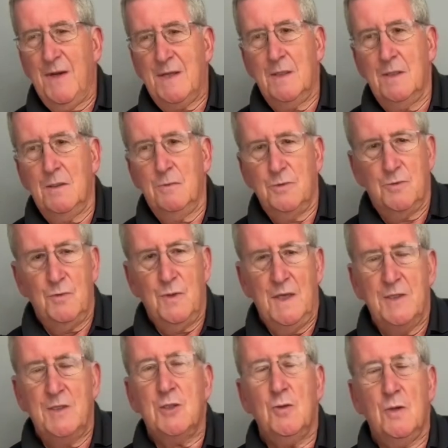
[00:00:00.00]
that I was really
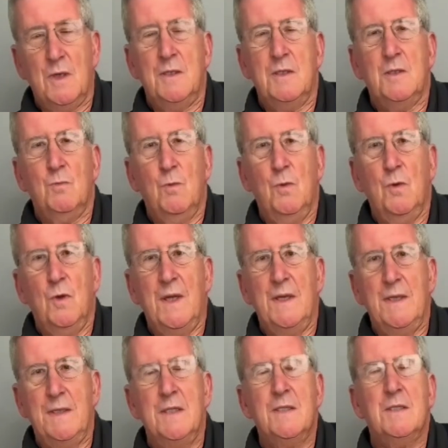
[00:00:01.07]
struggling to walk any
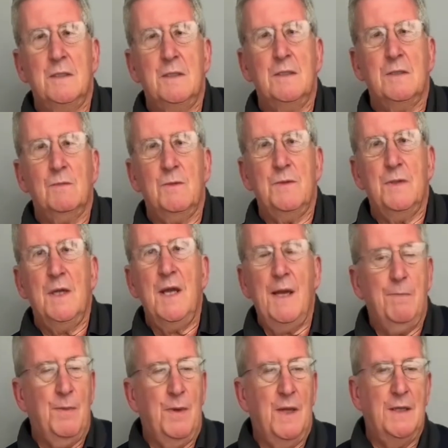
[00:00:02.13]
distance with the hip,
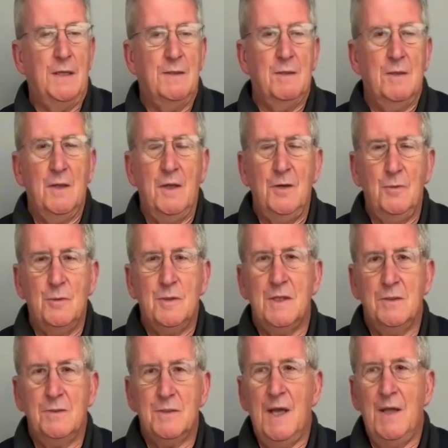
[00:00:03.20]
and also I
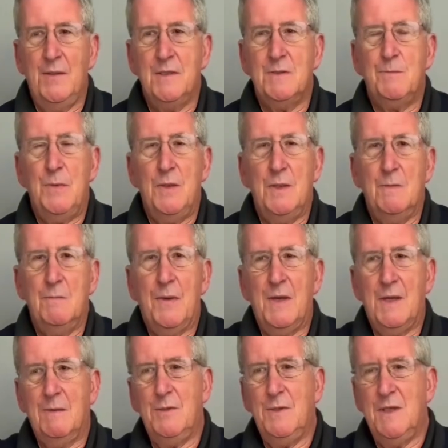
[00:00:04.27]
was getting this burning pain in
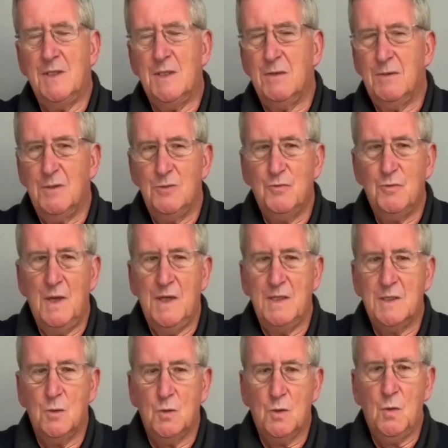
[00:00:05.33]
my knee. So it was really
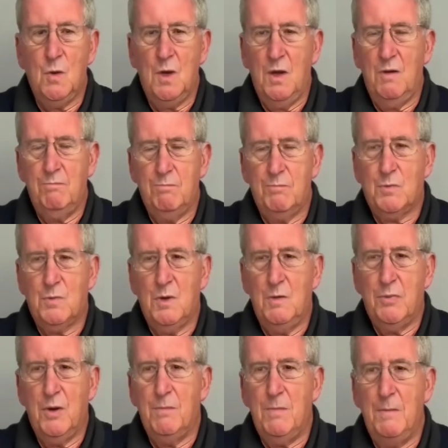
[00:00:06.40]
sort of quite
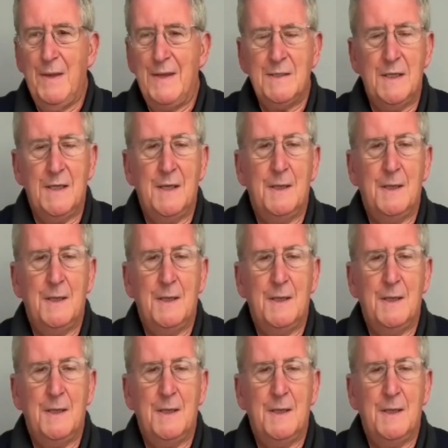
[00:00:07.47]
problematic.